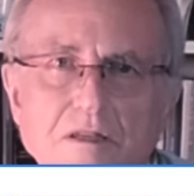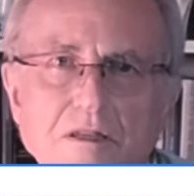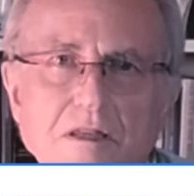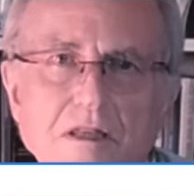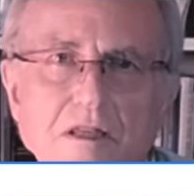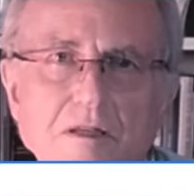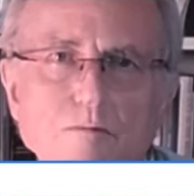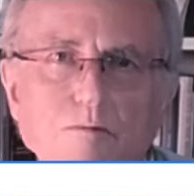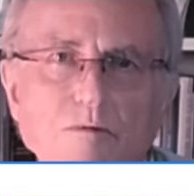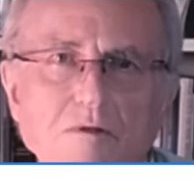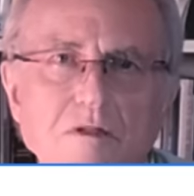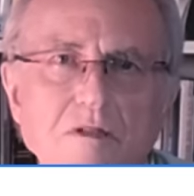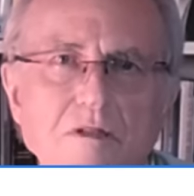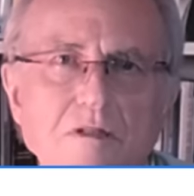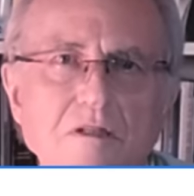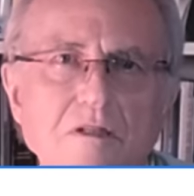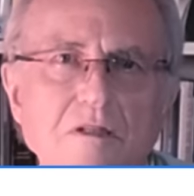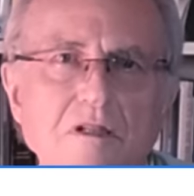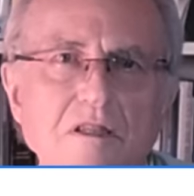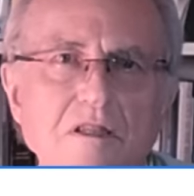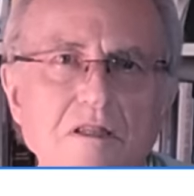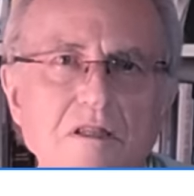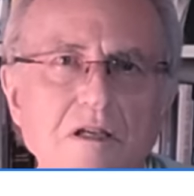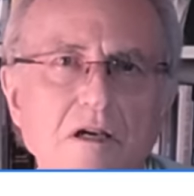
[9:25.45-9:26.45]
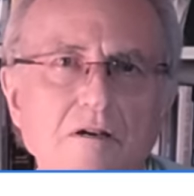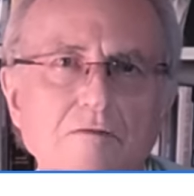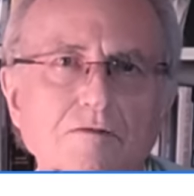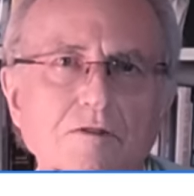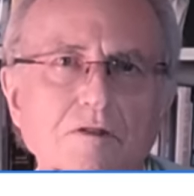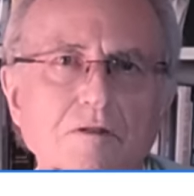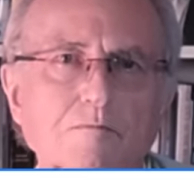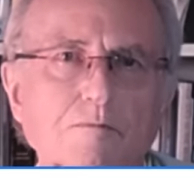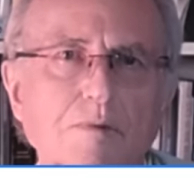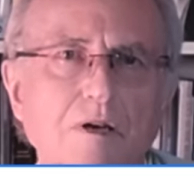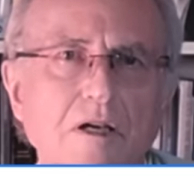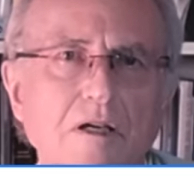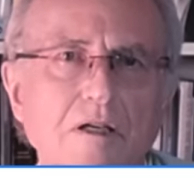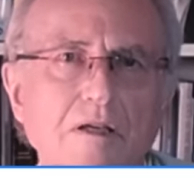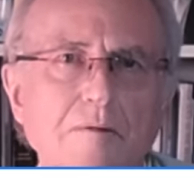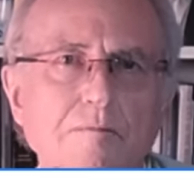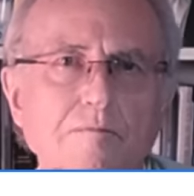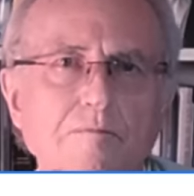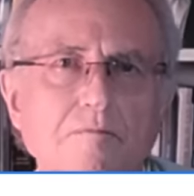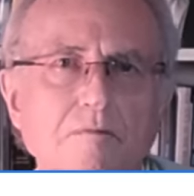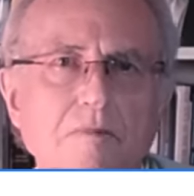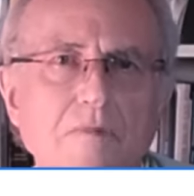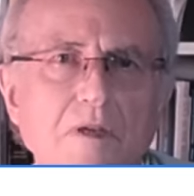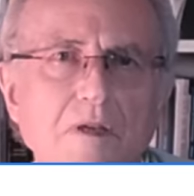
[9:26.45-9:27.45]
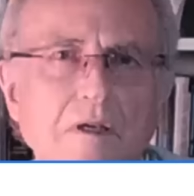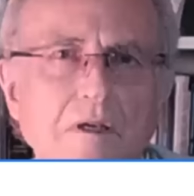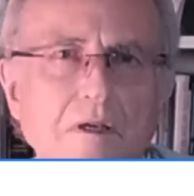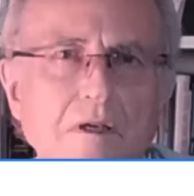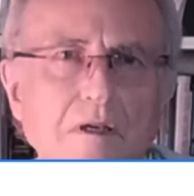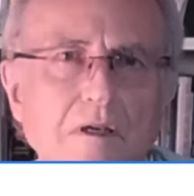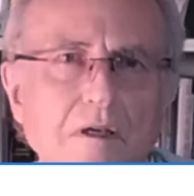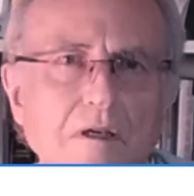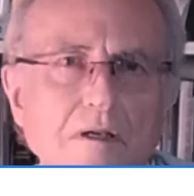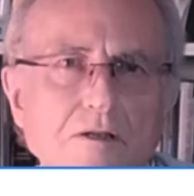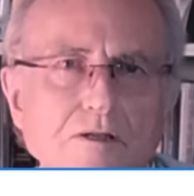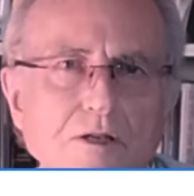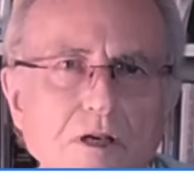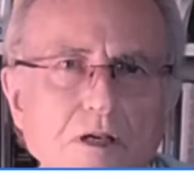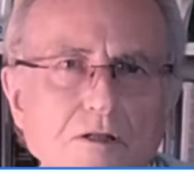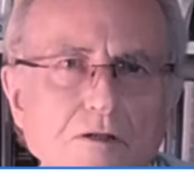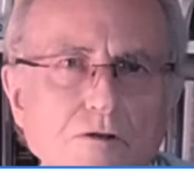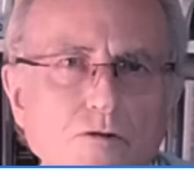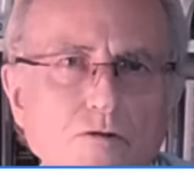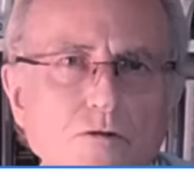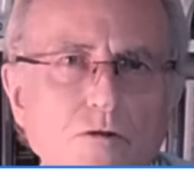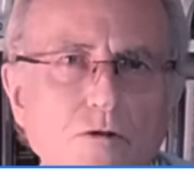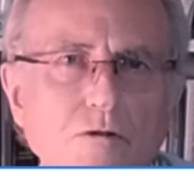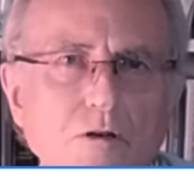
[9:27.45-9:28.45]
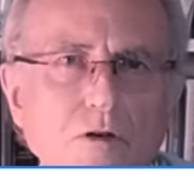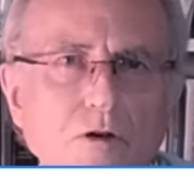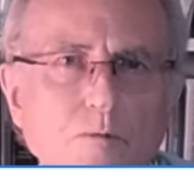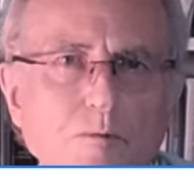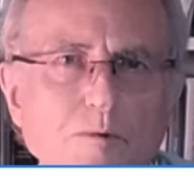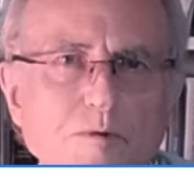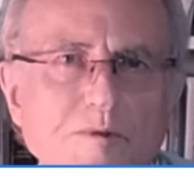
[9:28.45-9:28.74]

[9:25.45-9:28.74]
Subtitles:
This was discovered by Jane Goodall, along with